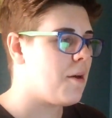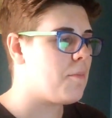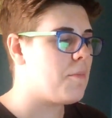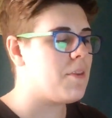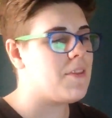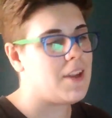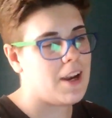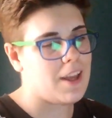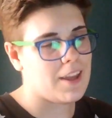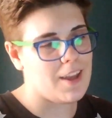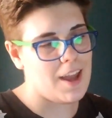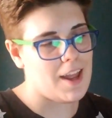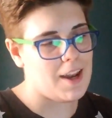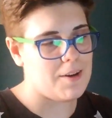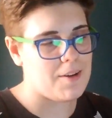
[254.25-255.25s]
But then
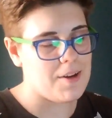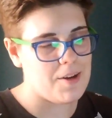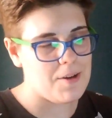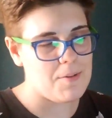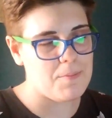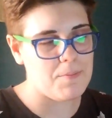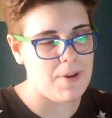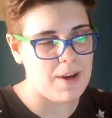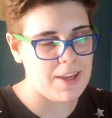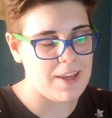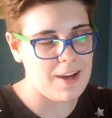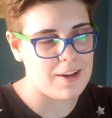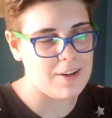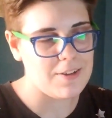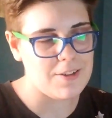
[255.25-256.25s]
again, my
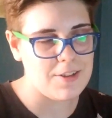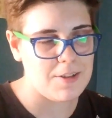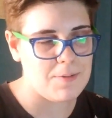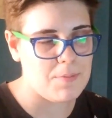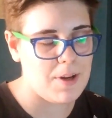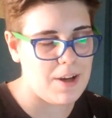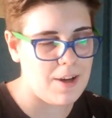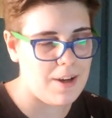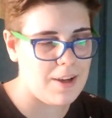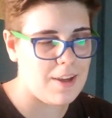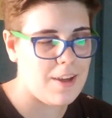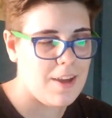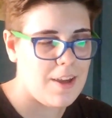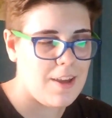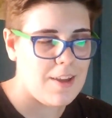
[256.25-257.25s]
younger my
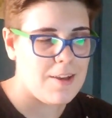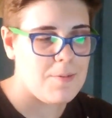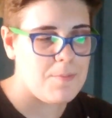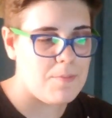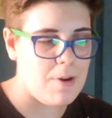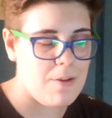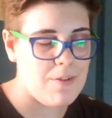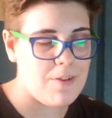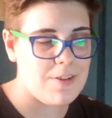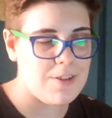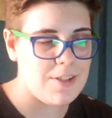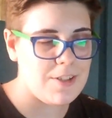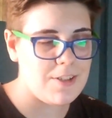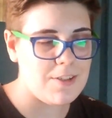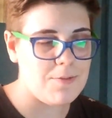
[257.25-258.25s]
brother and
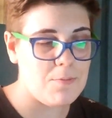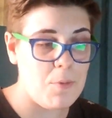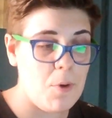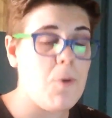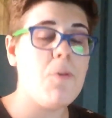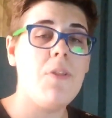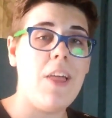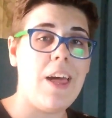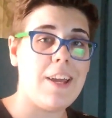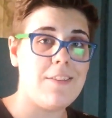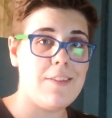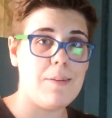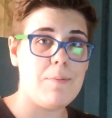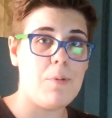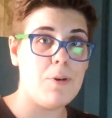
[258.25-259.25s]
sister both like
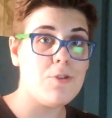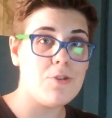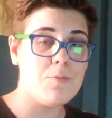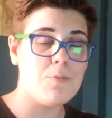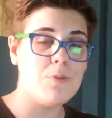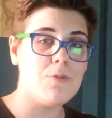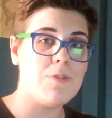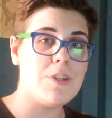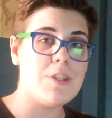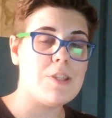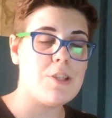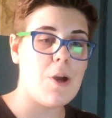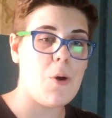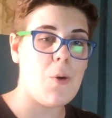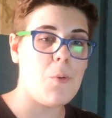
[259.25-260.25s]
the Emoji Movie,
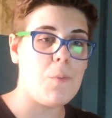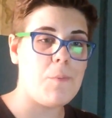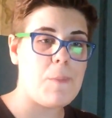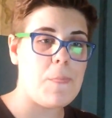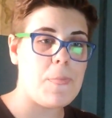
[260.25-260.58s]
so